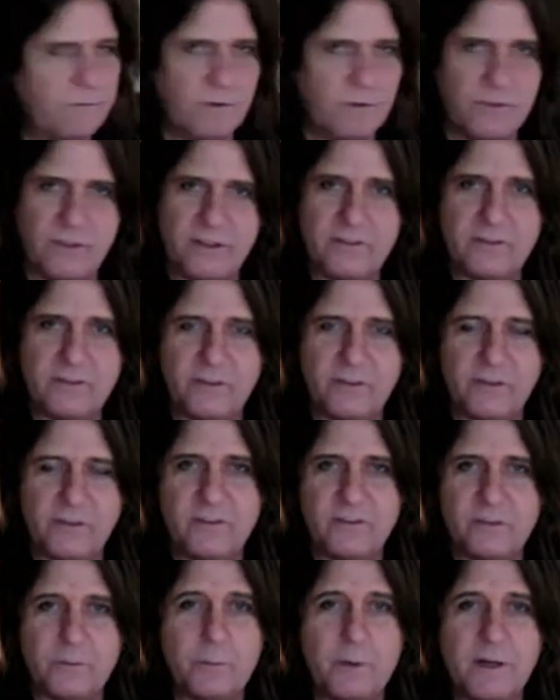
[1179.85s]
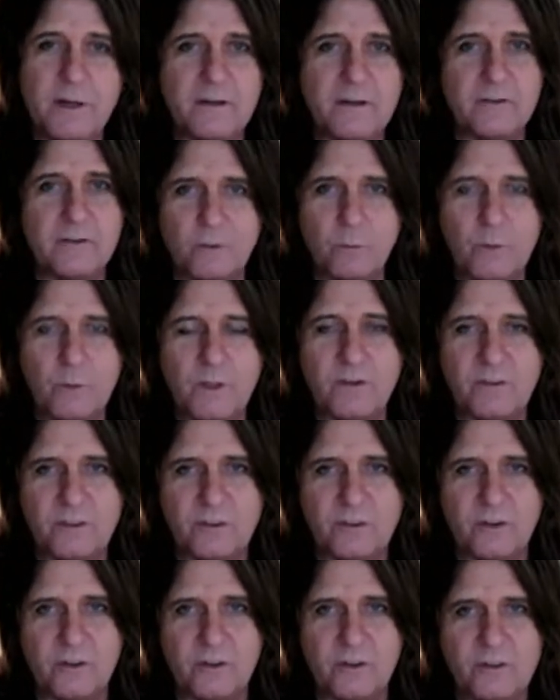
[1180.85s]
for this to disappear so we can
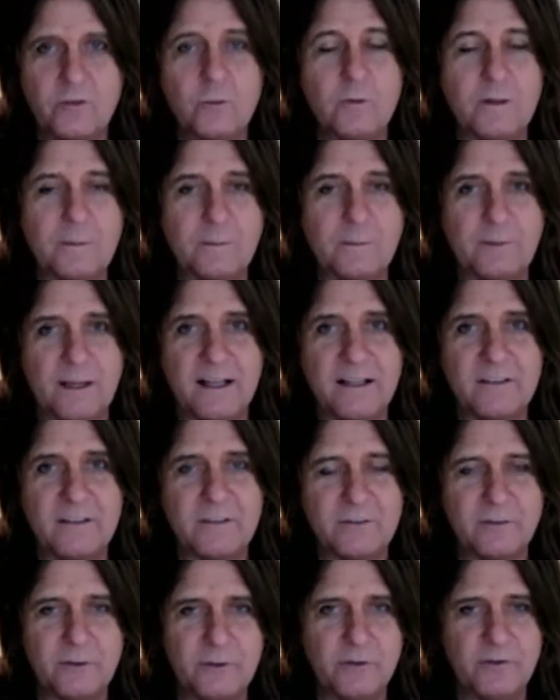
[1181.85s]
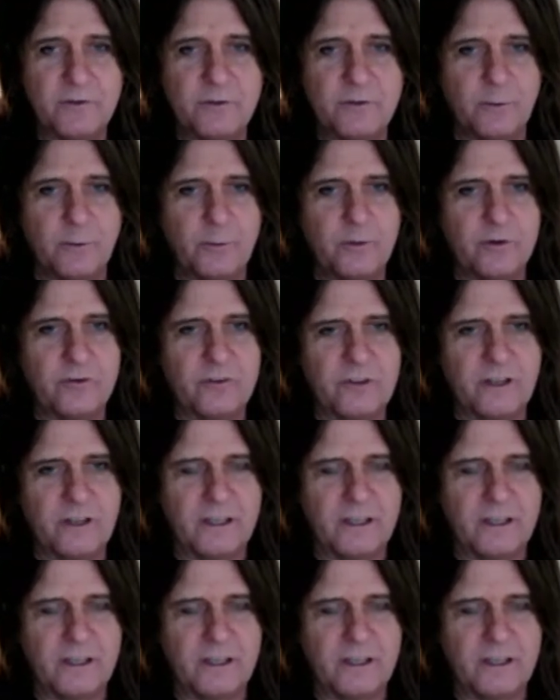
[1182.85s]
start doing plans for tours.